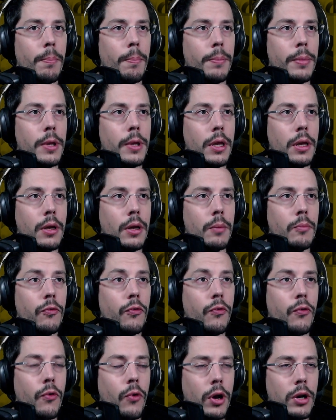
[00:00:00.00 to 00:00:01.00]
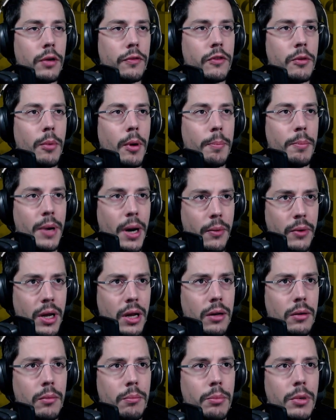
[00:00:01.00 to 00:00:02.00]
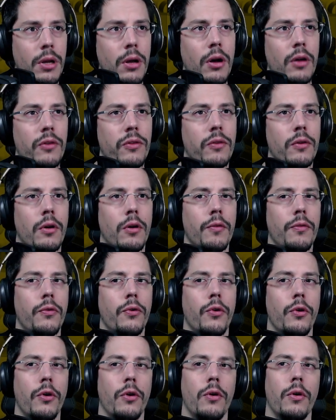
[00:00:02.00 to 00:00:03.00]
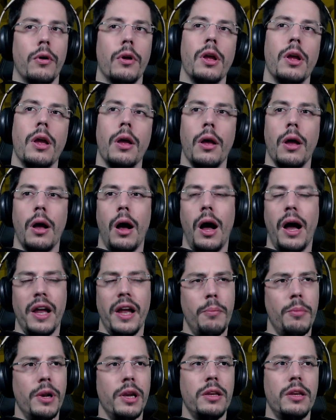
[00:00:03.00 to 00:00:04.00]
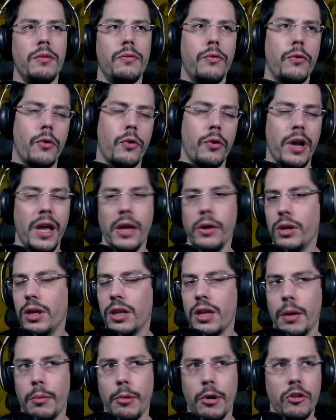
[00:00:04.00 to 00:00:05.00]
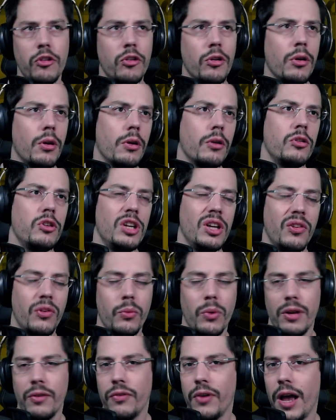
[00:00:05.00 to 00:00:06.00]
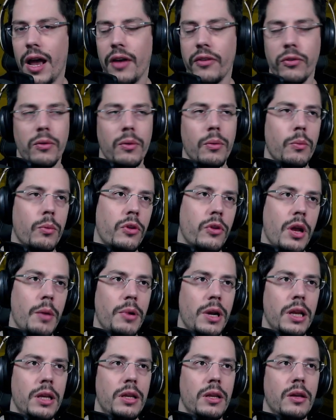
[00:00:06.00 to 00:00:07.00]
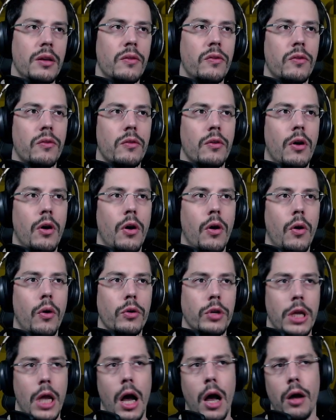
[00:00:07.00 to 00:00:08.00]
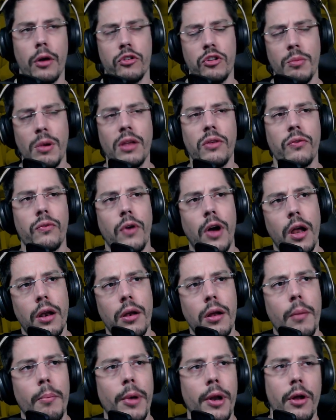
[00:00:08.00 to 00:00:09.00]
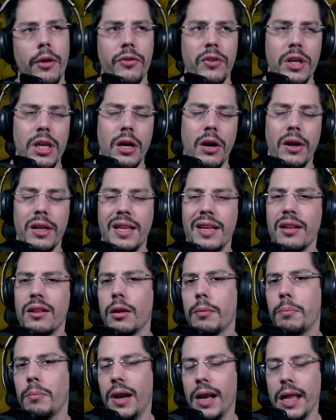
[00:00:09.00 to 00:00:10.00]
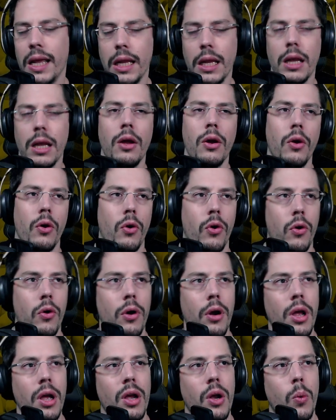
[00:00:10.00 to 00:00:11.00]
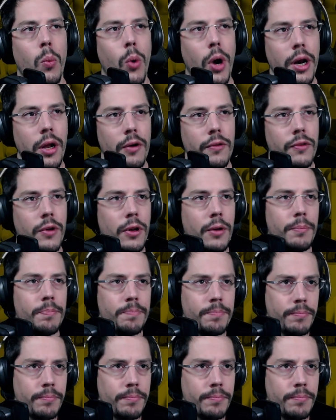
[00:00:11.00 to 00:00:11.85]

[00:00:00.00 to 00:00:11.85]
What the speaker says: Be in front of the Barbarian because of her high ability for AE damage. She is quite fast with her abilities, so yeah, she makes fun. But also here, I did not play her quite often,